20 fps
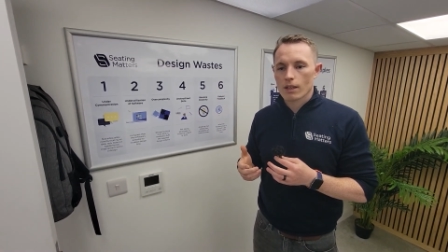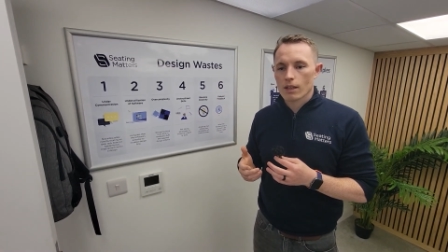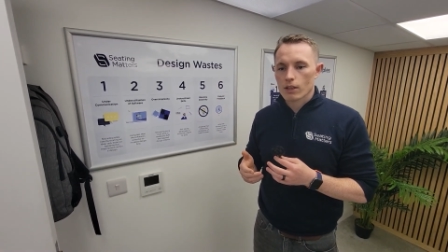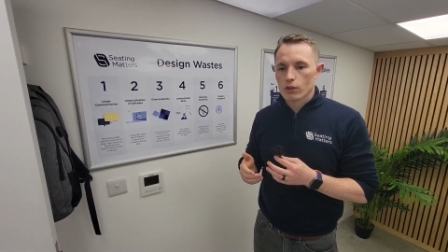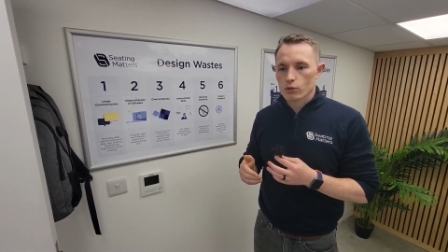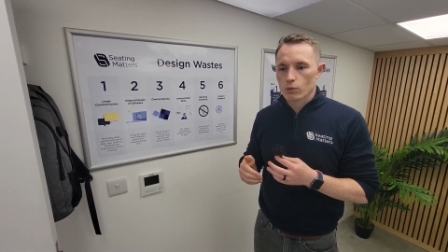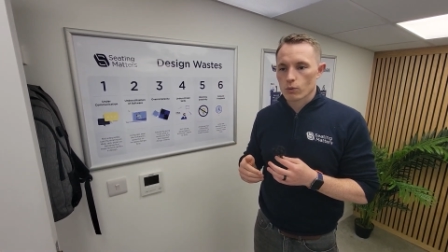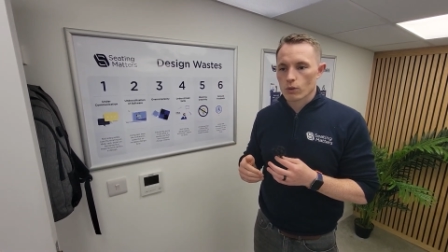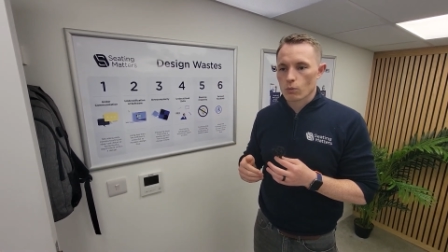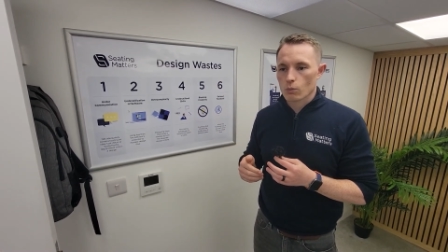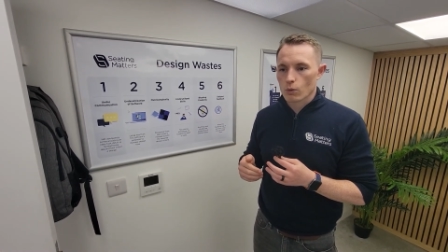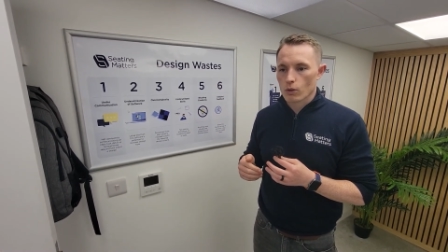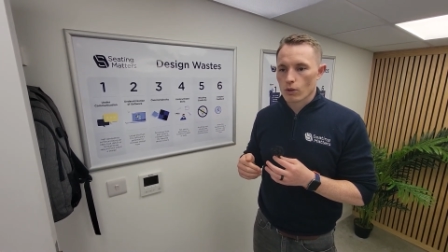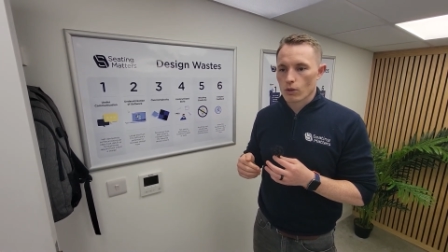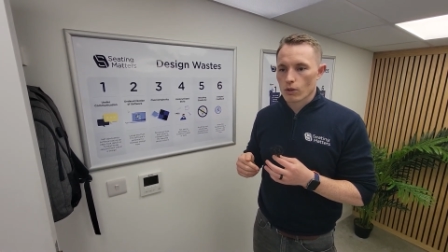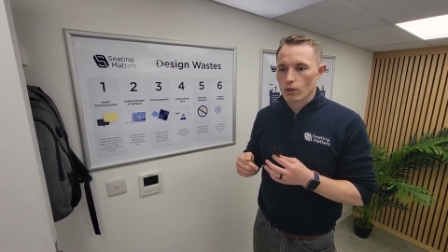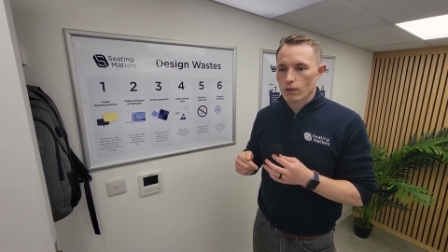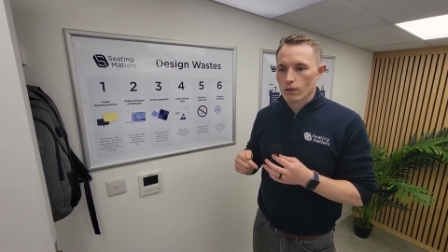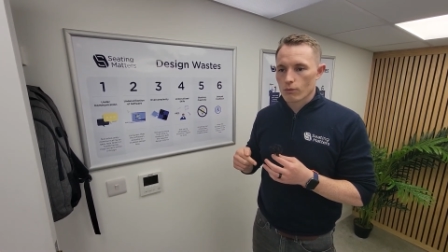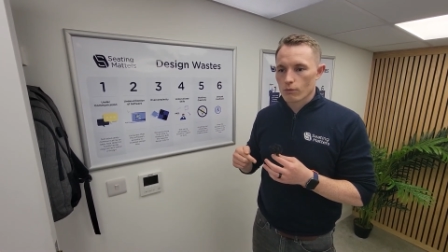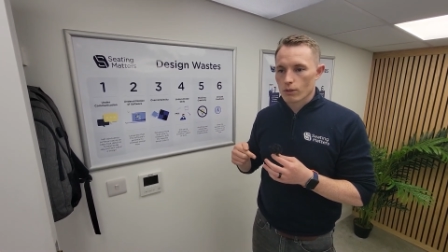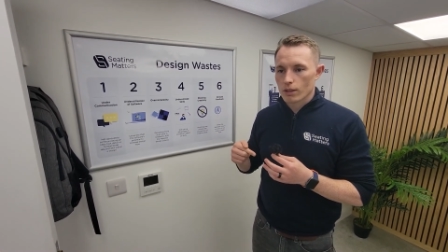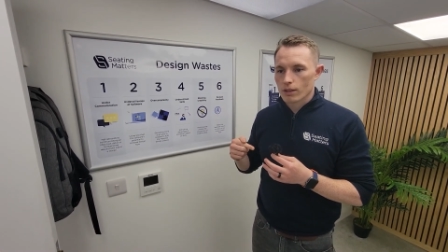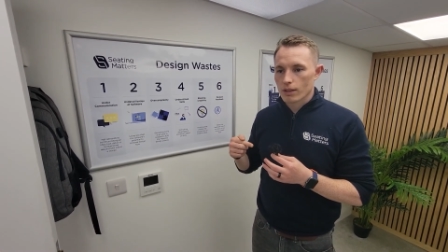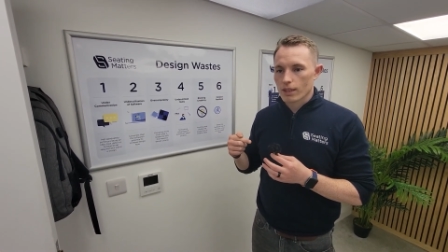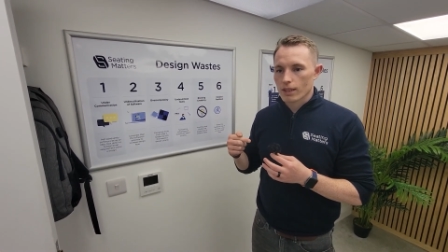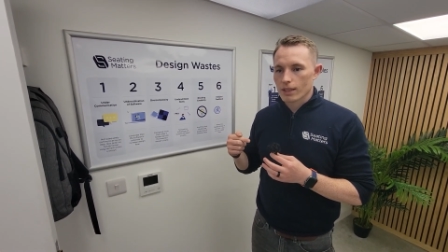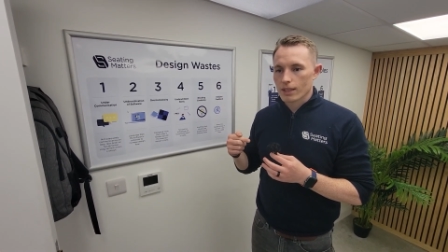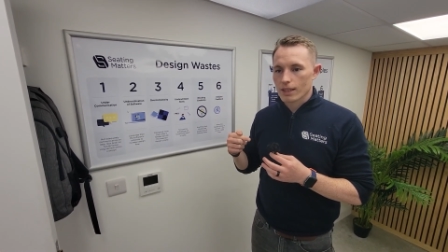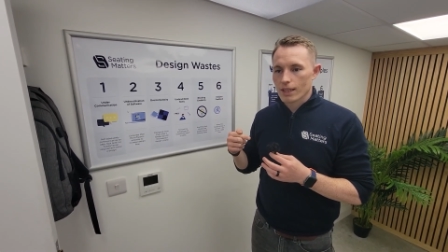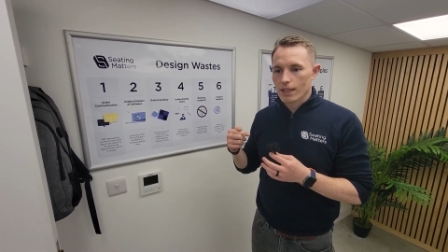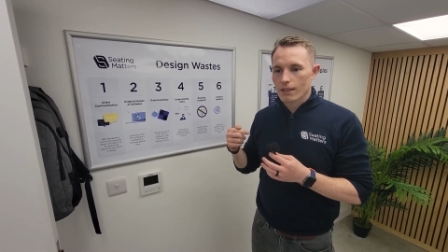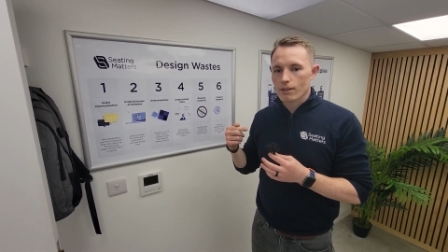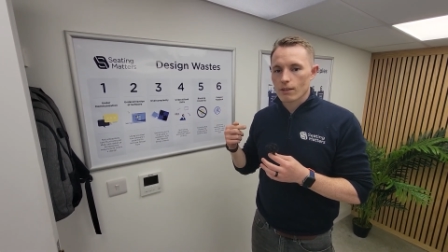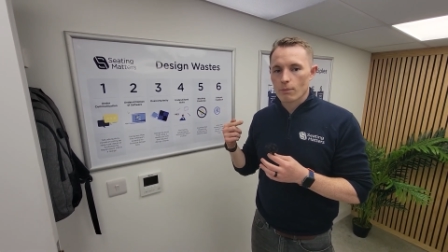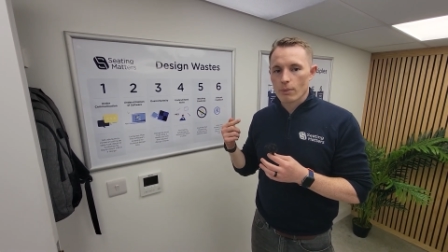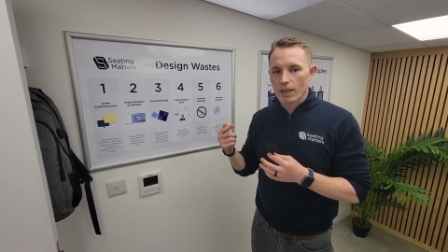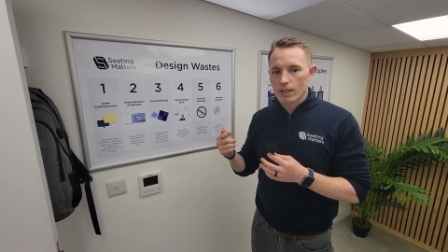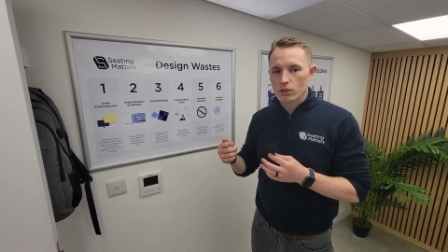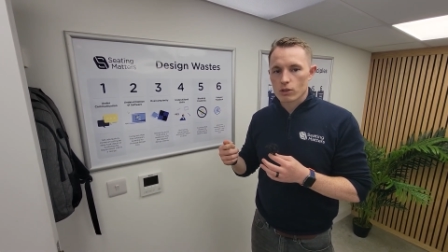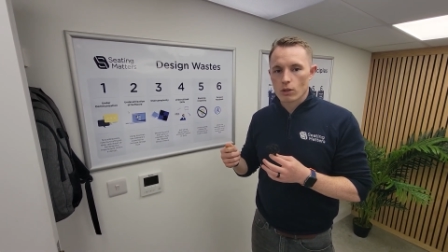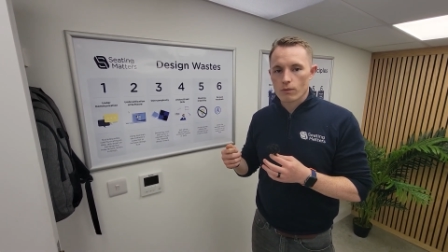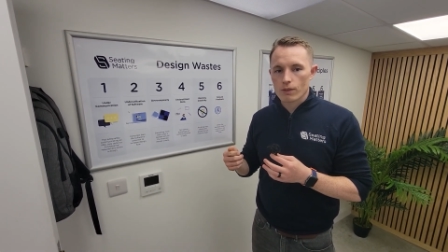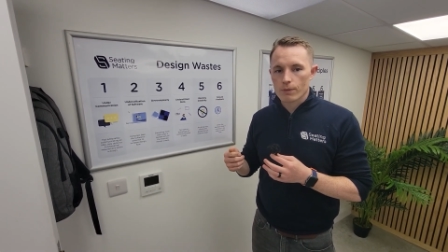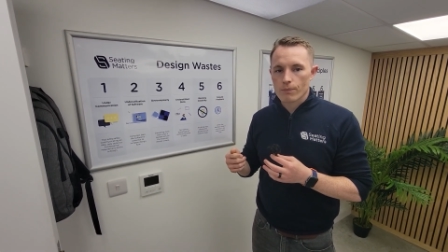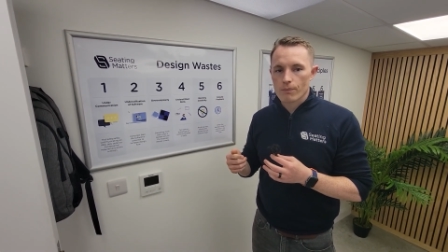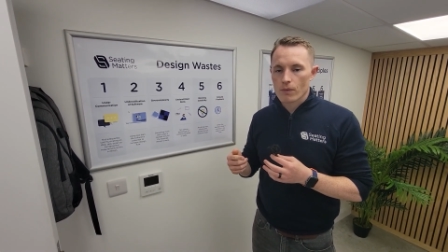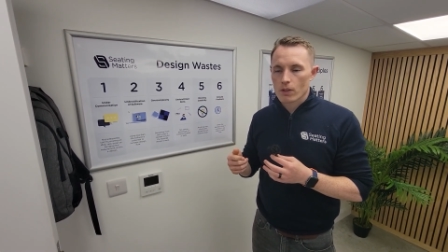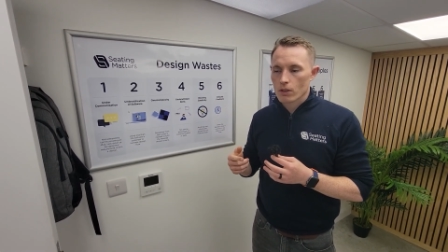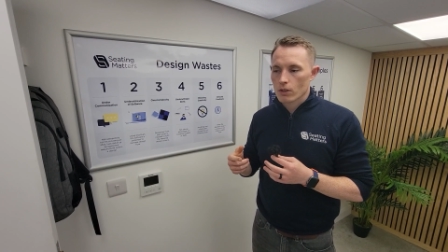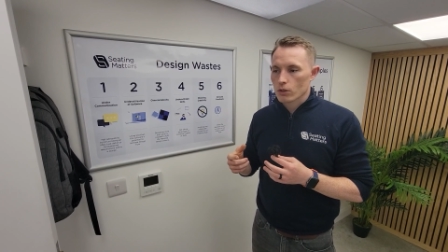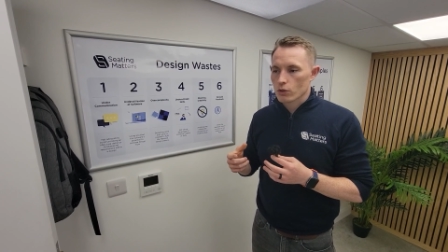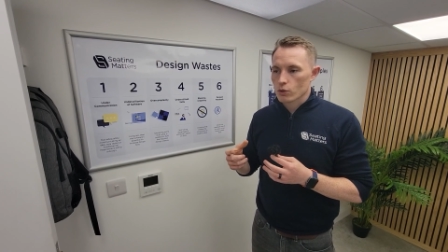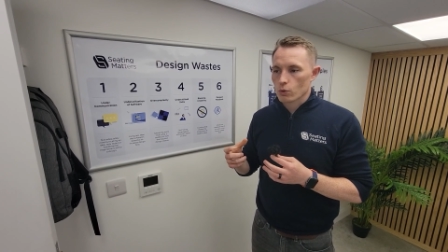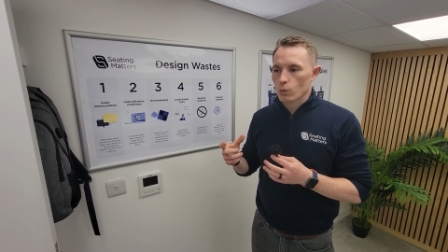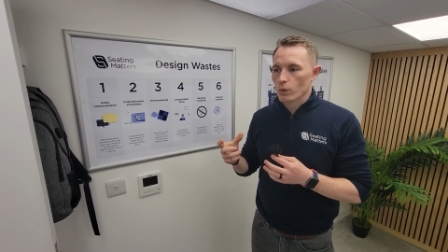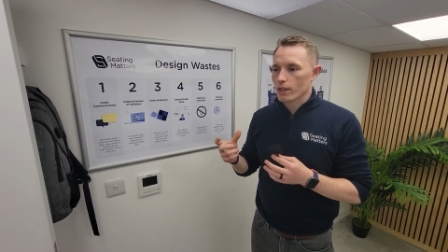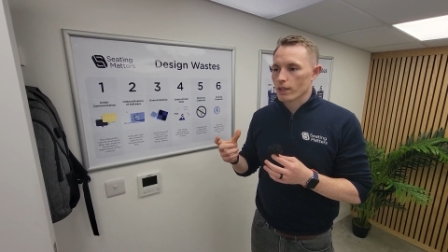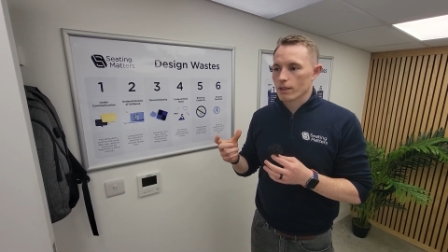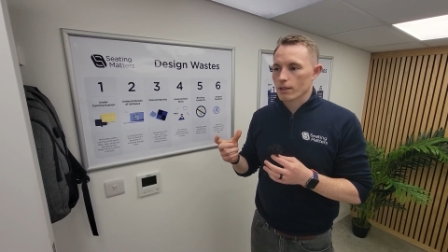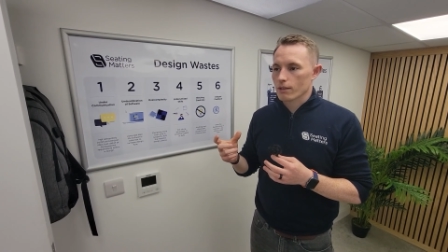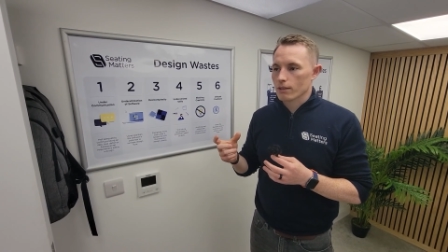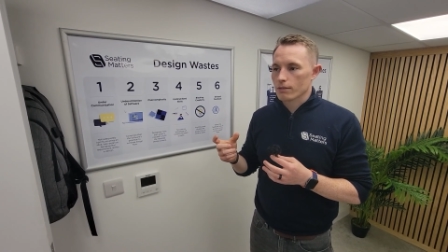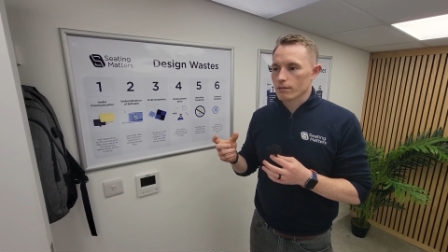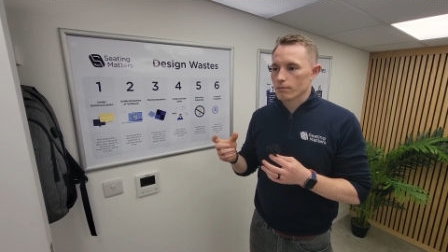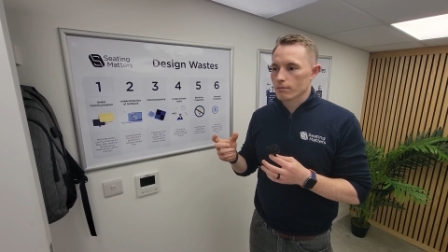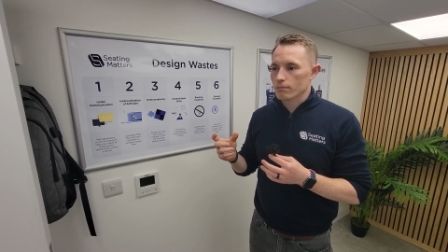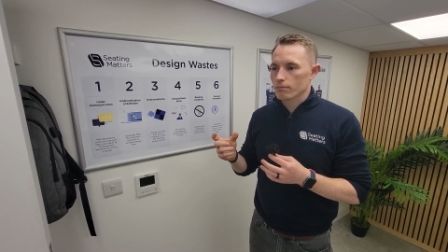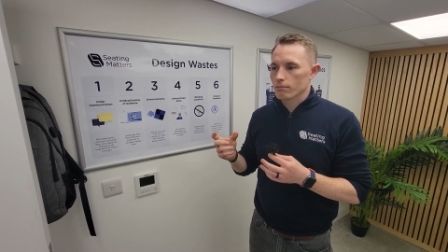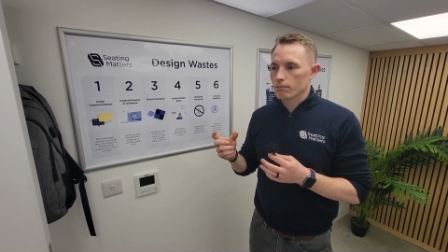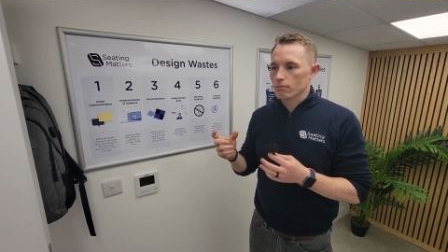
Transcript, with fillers: so that we're really getting the best of it. So we can